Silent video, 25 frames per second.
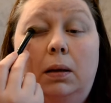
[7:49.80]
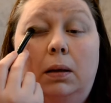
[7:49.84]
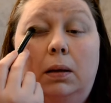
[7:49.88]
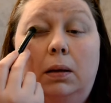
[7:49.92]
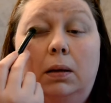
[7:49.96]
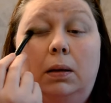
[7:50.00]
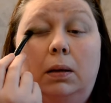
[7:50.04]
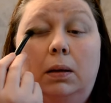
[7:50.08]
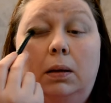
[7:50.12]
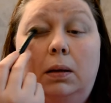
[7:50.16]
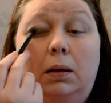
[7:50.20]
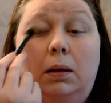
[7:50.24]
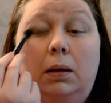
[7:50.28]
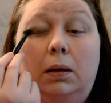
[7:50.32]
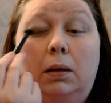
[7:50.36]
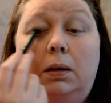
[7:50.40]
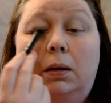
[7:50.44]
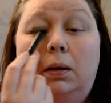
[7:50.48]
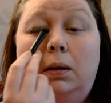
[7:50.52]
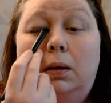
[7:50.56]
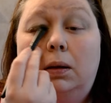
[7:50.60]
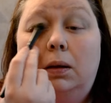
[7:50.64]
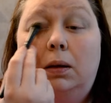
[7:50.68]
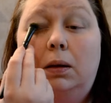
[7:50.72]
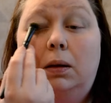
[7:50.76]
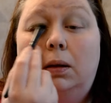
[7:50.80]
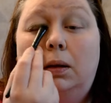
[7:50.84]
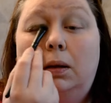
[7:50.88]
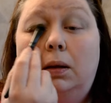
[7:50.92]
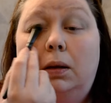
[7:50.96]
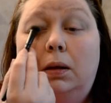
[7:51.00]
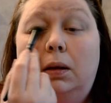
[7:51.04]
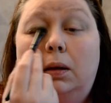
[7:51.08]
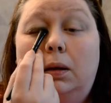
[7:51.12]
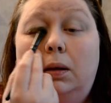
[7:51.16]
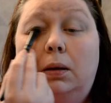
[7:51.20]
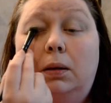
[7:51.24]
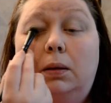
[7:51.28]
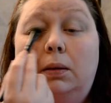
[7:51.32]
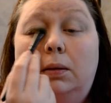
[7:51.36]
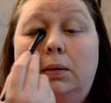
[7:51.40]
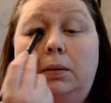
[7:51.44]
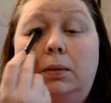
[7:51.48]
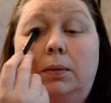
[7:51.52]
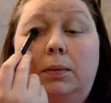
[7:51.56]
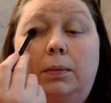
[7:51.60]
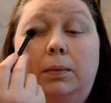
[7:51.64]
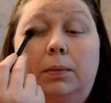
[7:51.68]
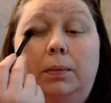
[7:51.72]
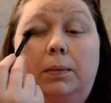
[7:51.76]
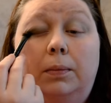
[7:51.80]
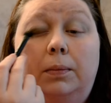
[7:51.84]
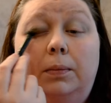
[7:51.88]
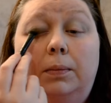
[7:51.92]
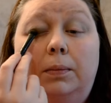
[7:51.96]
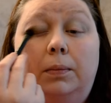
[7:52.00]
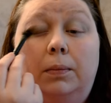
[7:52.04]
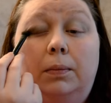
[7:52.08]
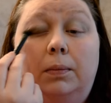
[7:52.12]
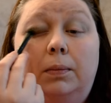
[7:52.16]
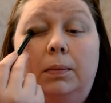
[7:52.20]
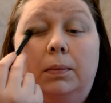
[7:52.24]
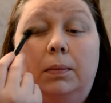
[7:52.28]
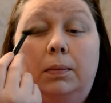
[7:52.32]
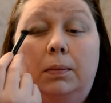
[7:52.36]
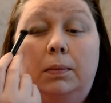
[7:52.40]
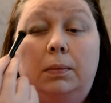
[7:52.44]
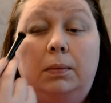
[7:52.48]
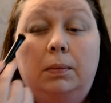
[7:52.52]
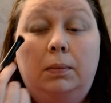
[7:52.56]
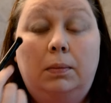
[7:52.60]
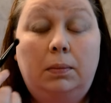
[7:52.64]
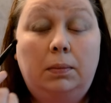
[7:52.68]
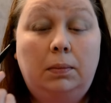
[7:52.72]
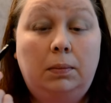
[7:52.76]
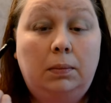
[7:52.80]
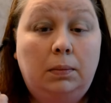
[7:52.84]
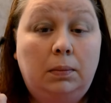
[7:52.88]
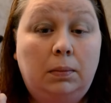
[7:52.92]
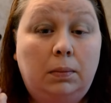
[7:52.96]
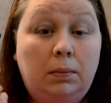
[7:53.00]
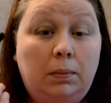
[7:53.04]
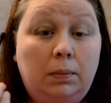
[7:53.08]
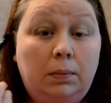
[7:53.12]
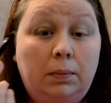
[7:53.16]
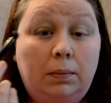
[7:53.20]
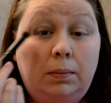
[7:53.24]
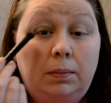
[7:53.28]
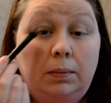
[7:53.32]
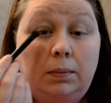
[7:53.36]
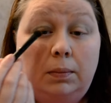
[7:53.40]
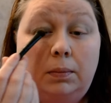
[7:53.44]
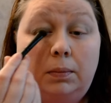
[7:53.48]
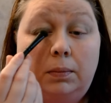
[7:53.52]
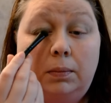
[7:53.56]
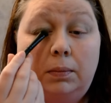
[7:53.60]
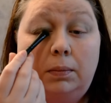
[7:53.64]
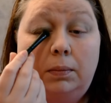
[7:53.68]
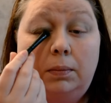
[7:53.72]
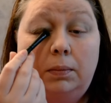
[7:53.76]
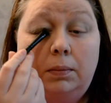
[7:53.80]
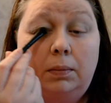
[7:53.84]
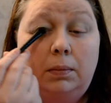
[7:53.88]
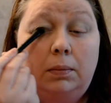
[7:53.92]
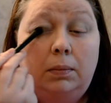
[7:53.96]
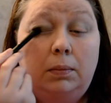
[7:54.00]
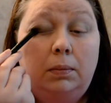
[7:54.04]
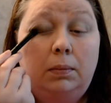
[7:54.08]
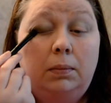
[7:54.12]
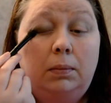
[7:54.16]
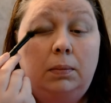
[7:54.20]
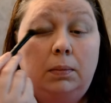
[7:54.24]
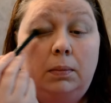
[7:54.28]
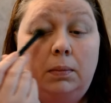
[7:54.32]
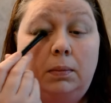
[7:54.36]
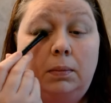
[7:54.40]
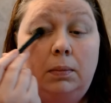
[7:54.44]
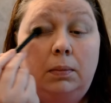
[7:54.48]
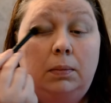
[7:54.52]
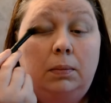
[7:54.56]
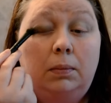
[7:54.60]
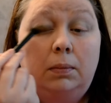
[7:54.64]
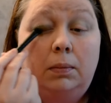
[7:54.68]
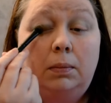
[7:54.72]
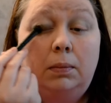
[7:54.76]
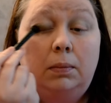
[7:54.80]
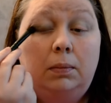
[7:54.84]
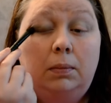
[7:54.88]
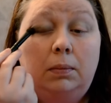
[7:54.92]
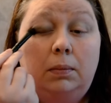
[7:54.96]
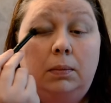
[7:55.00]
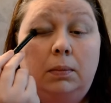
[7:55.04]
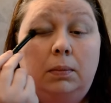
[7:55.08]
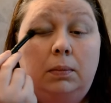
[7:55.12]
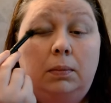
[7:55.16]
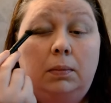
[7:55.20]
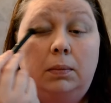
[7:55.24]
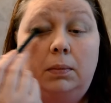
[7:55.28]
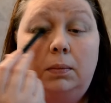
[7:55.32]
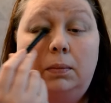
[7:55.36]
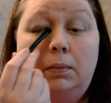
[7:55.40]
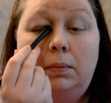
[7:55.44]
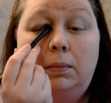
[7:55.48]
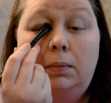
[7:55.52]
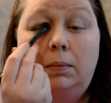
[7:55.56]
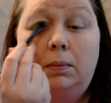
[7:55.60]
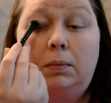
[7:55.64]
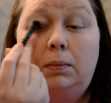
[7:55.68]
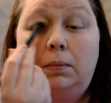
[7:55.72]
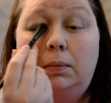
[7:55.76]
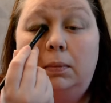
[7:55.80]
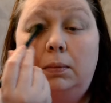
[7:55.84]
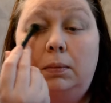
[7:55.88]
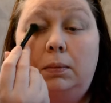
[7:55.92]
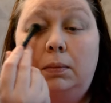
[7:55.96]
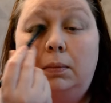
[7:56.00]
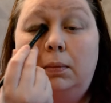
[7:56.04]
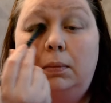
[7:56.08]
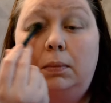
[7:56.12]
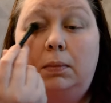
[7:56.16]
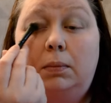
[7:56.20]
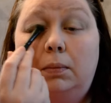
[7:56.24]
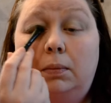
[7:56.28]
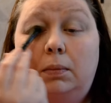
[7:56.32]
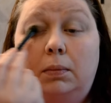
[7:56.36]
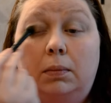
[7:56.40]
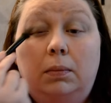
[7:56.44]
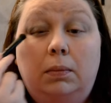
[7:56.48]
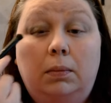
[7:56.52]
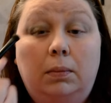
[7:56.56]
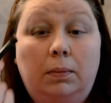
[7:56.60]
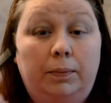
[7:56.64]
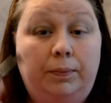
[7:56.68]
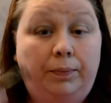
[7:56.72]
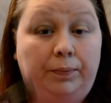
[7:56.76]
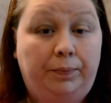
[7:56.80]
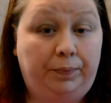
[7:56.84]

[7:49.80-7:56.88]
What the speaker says: (no one is talking)